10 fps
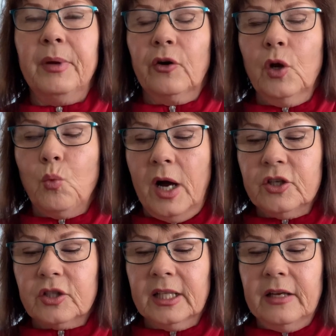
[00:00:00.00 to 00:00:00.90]
Barry
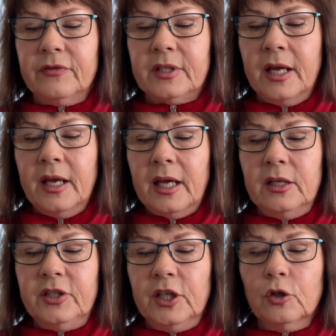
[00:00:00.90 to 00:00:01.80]
Wunsch lives
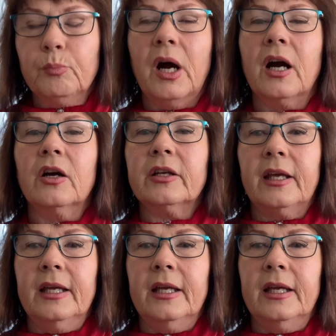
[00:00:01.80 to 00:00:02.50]
in Deer Park